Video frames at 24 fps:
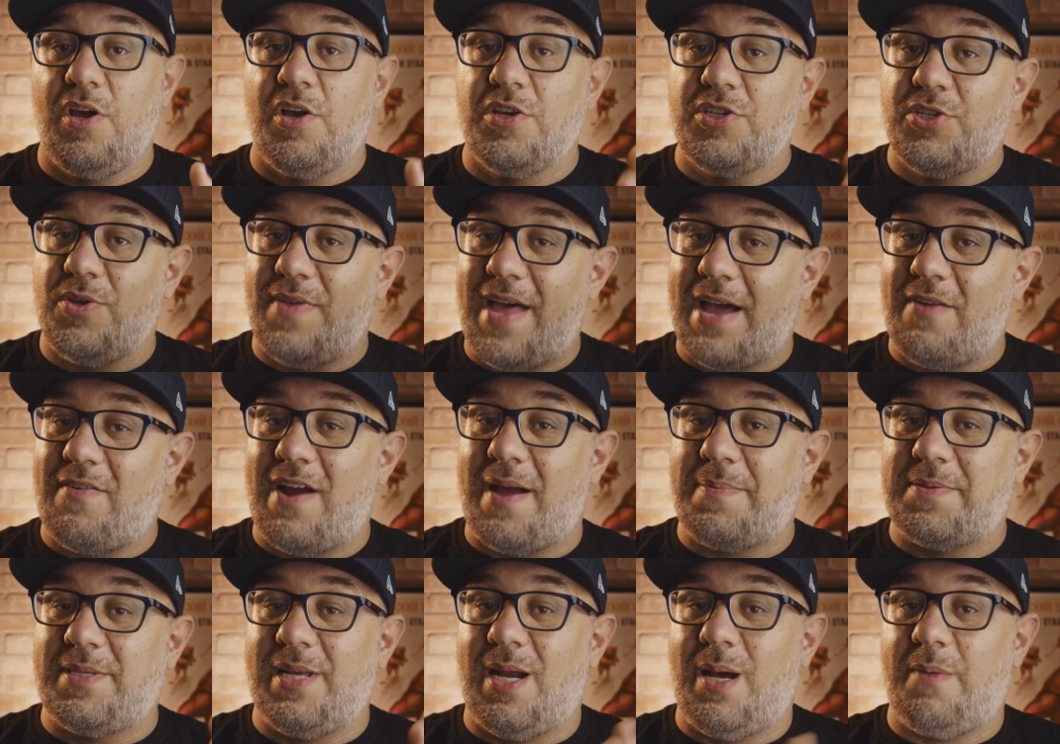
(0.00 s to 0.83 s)
So that
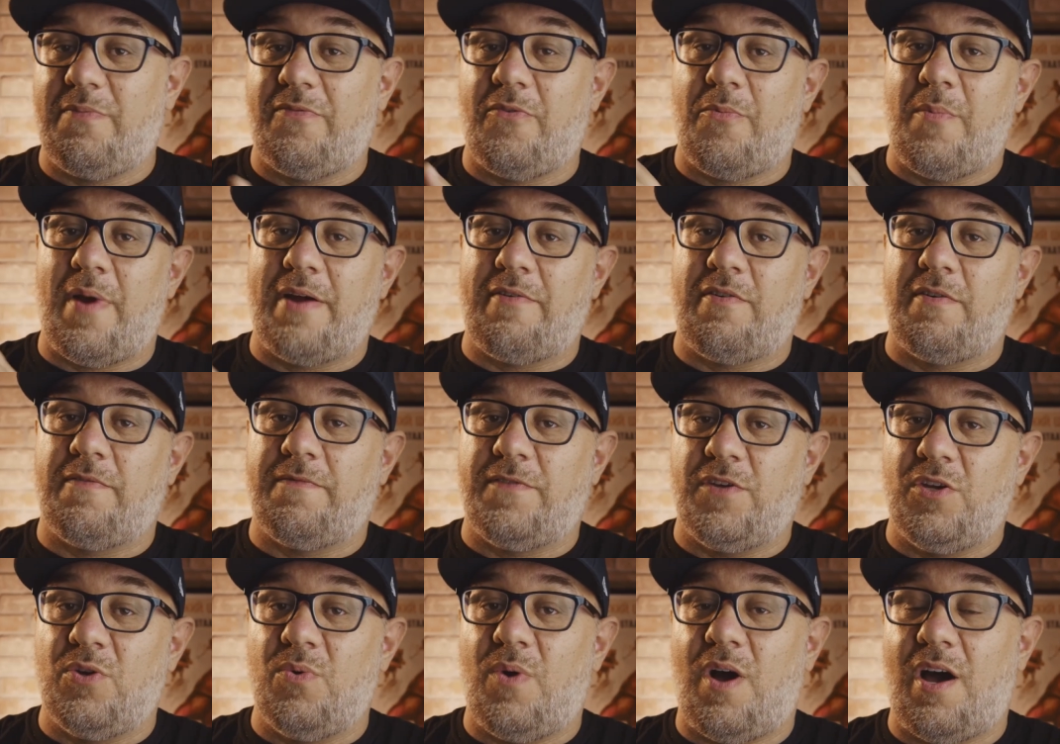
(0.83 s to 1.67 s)
wraps it up for my
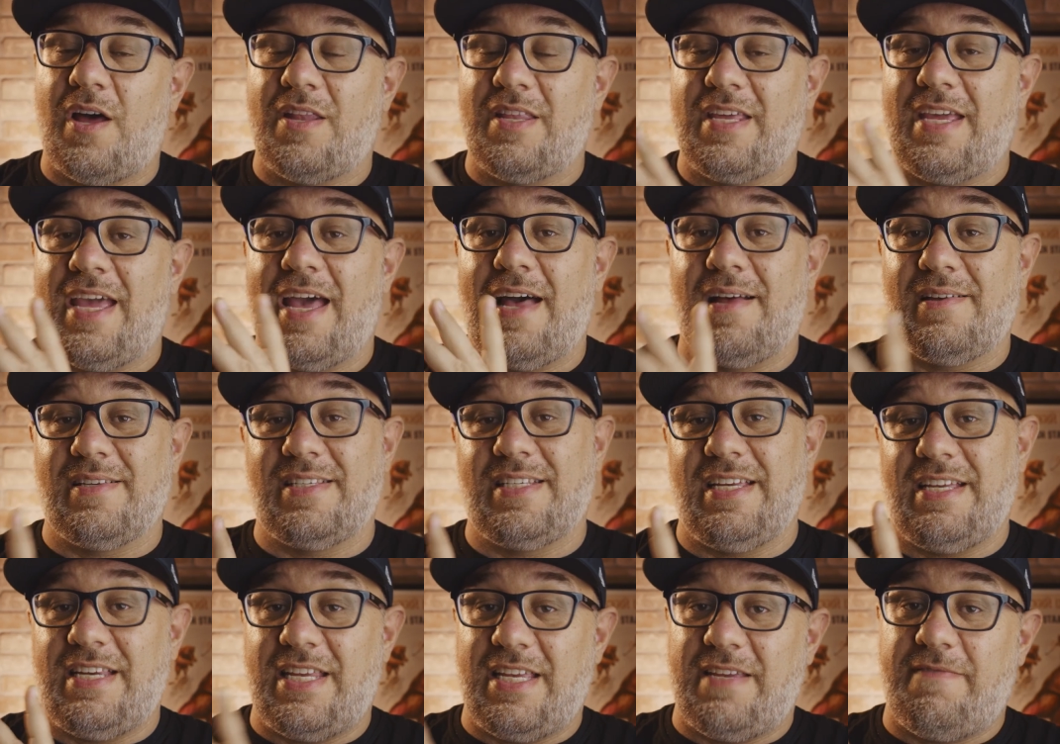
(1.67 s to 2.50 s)
review on the
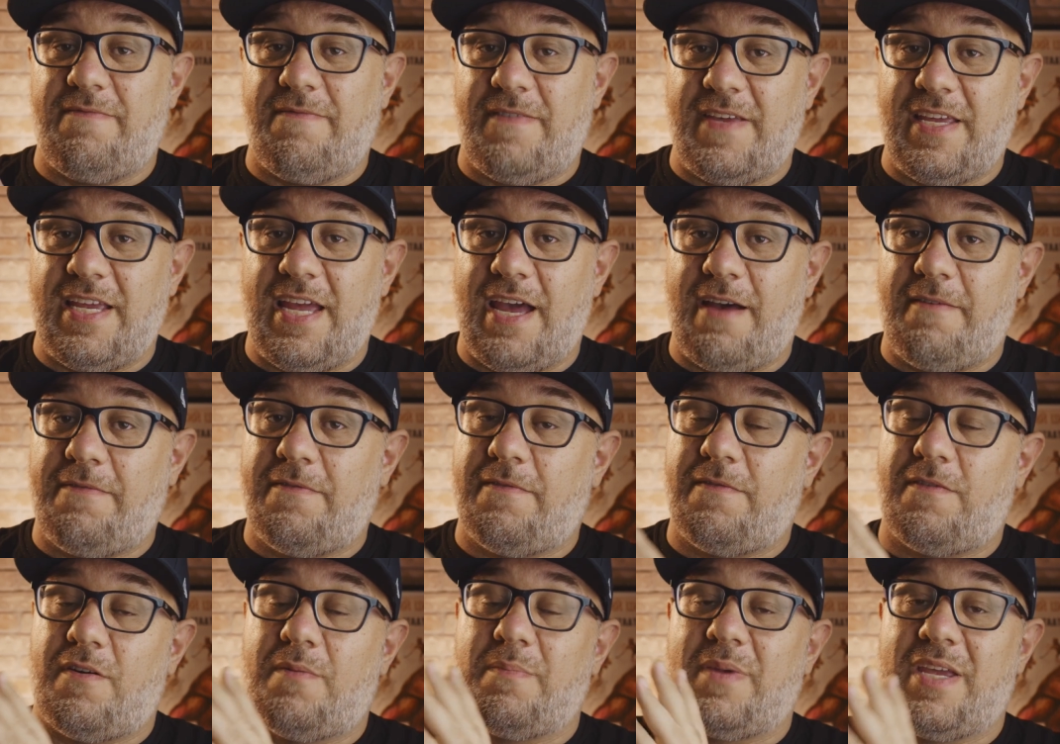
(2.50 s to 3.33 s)
LCDVF
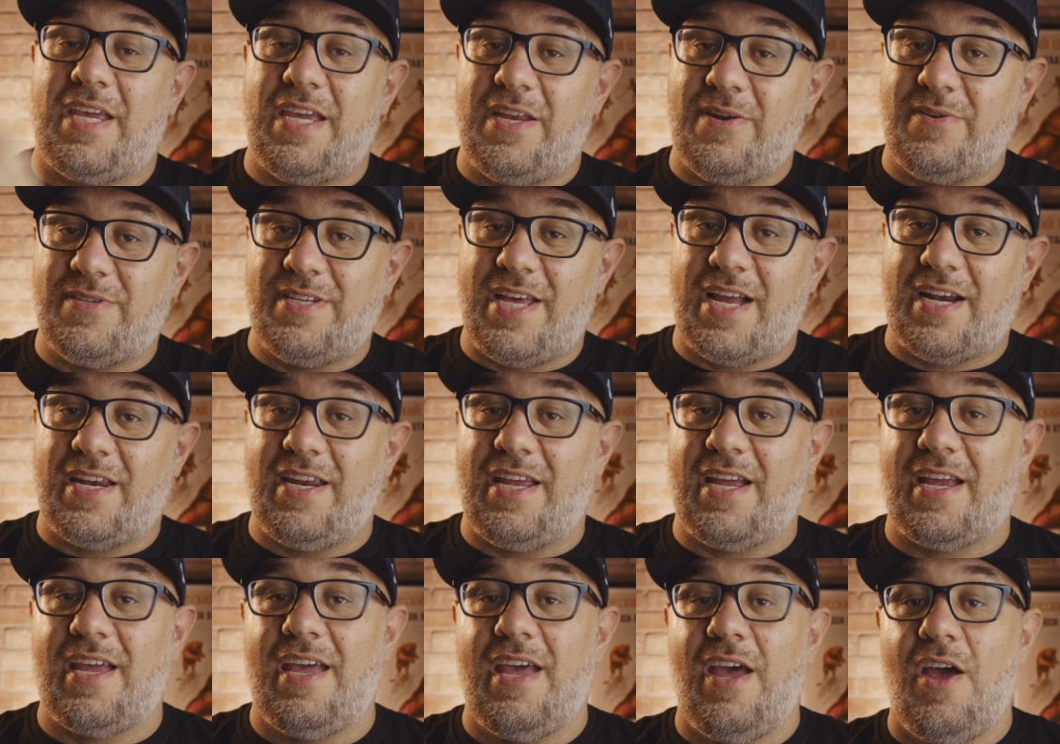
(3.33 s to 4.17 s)
from
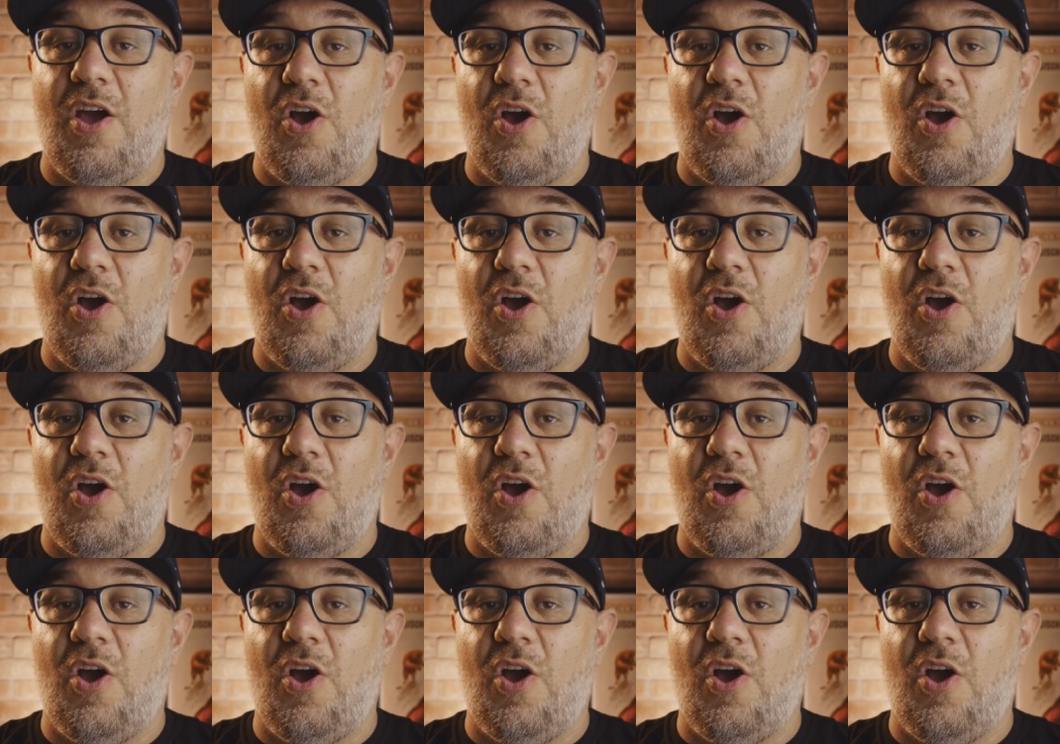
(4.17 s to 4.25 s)
Kinotehnik.